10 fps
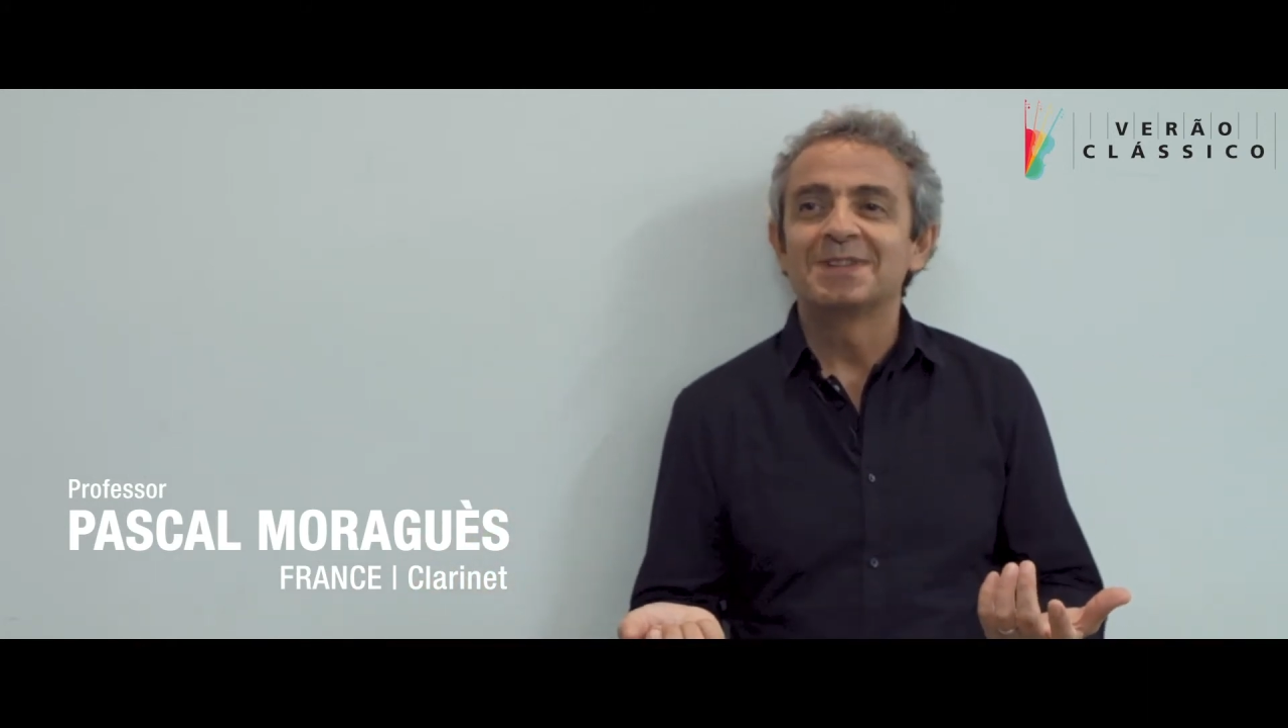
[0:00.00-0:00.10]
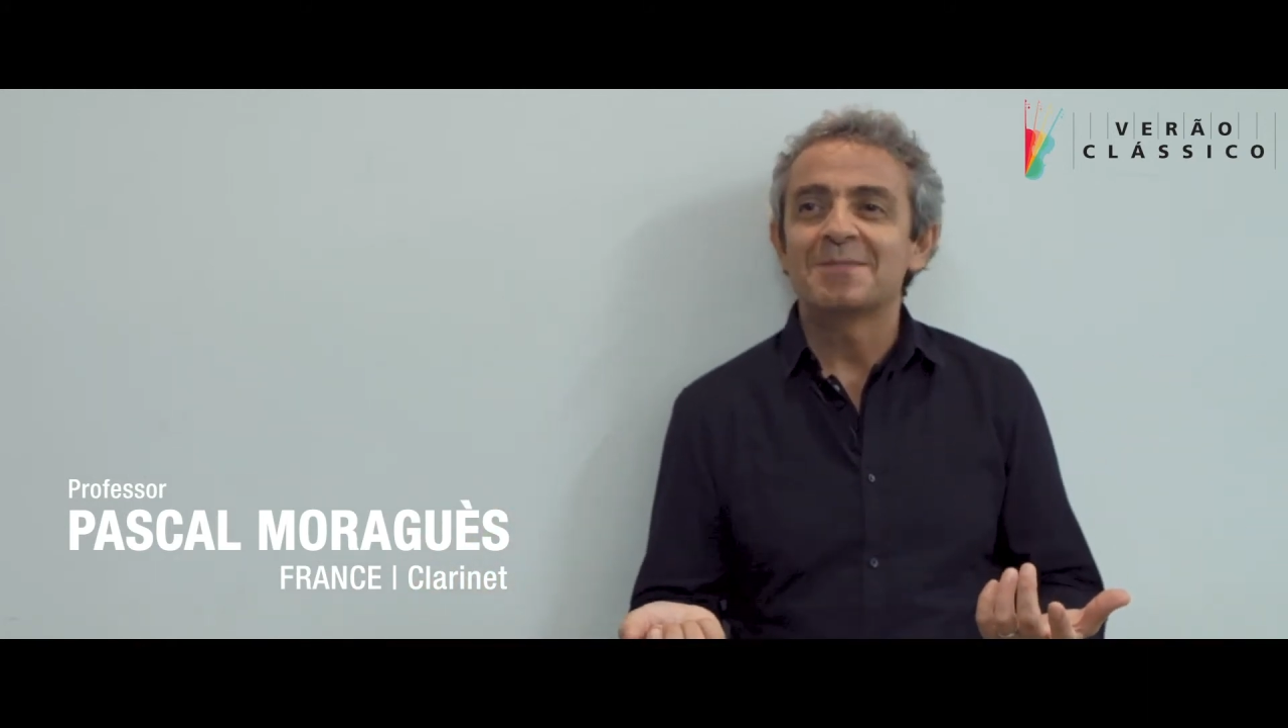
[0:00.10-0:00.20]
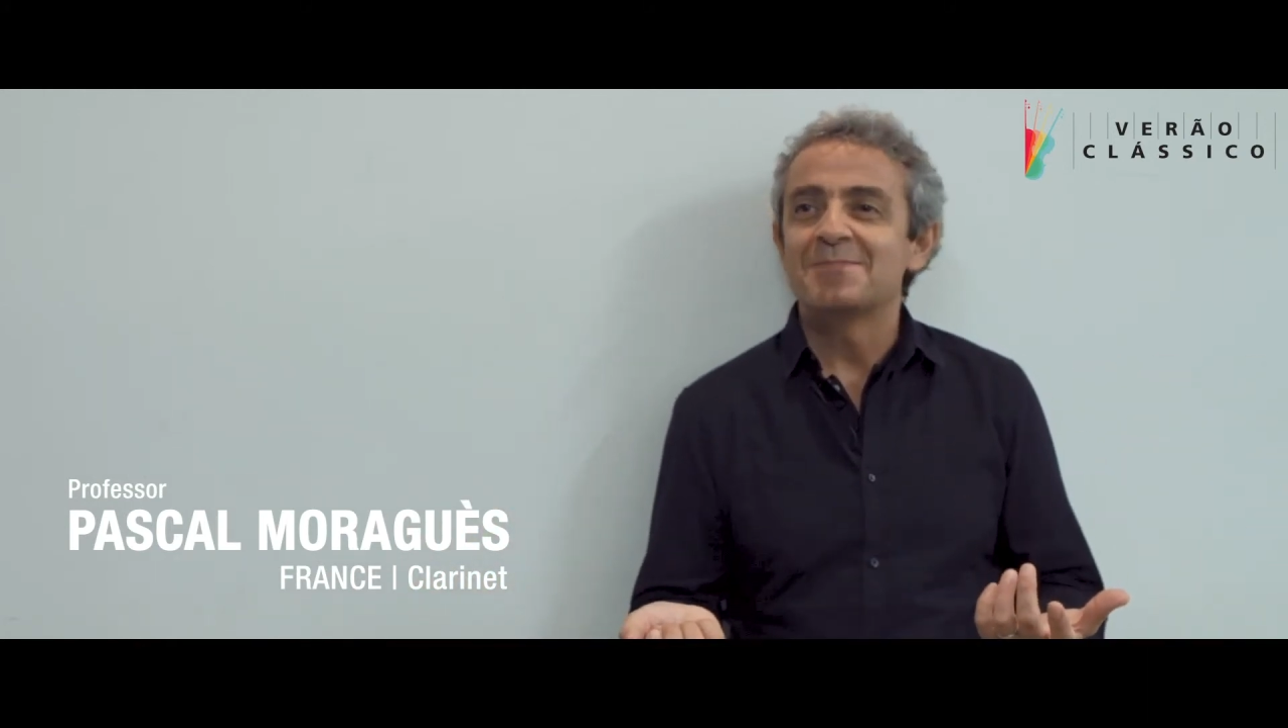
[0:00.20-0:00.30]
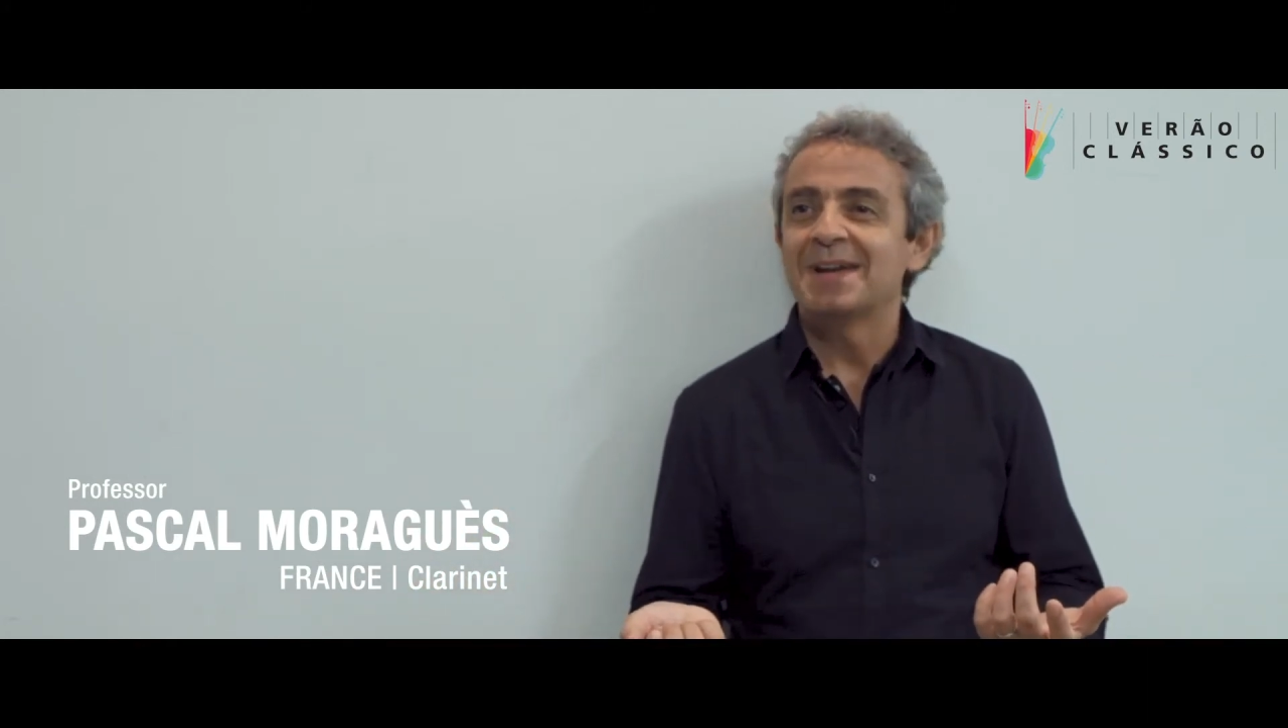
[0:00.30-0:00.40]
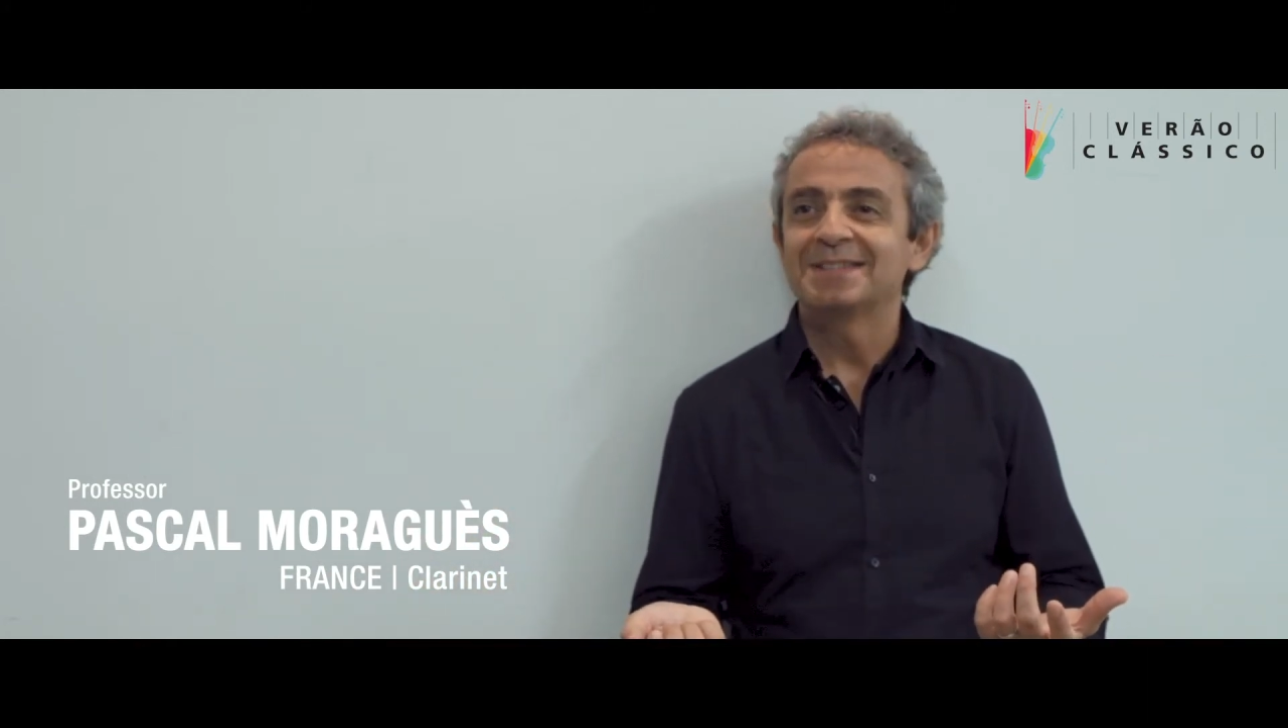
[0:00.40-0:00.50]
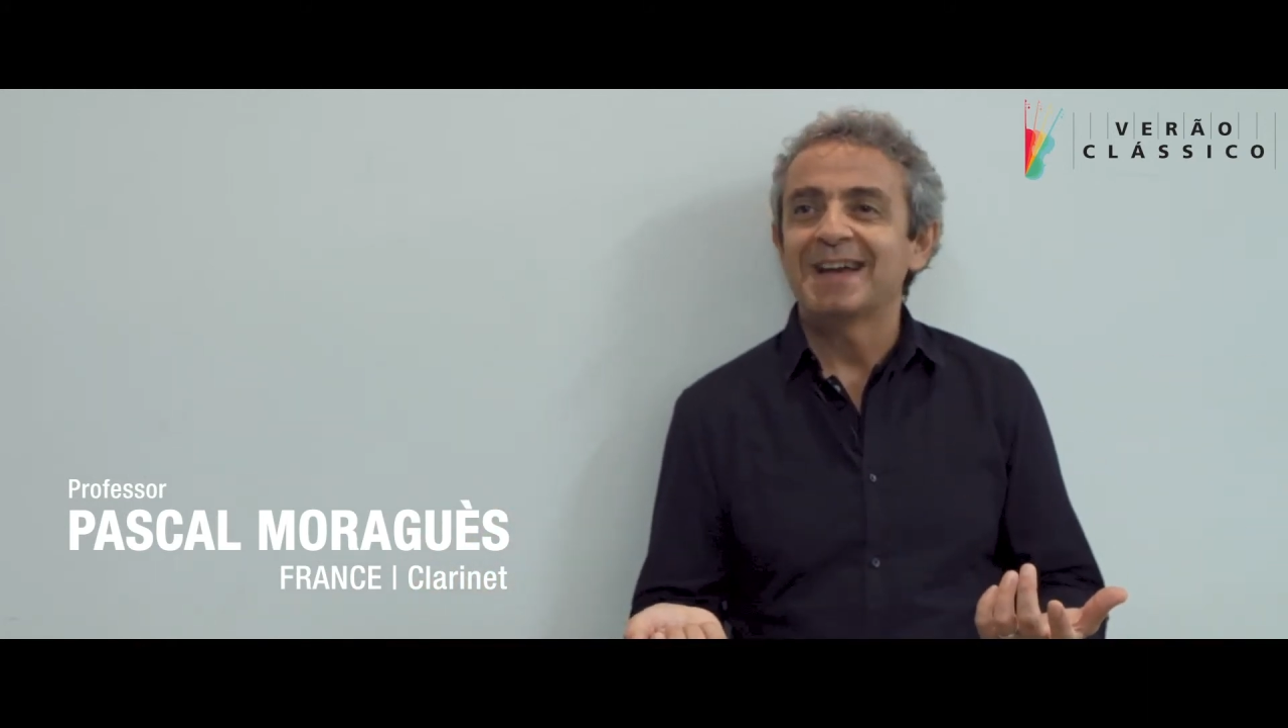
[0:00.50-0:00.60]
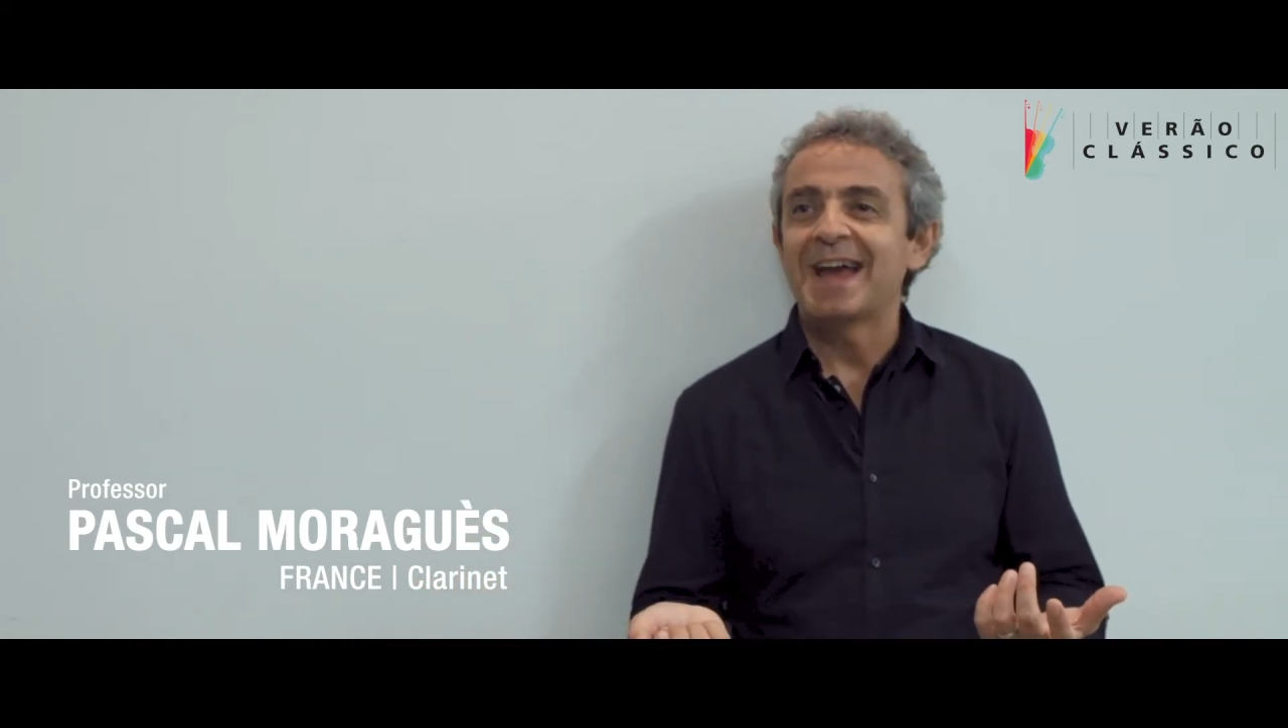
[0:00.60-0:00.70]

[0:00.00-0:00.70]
their best.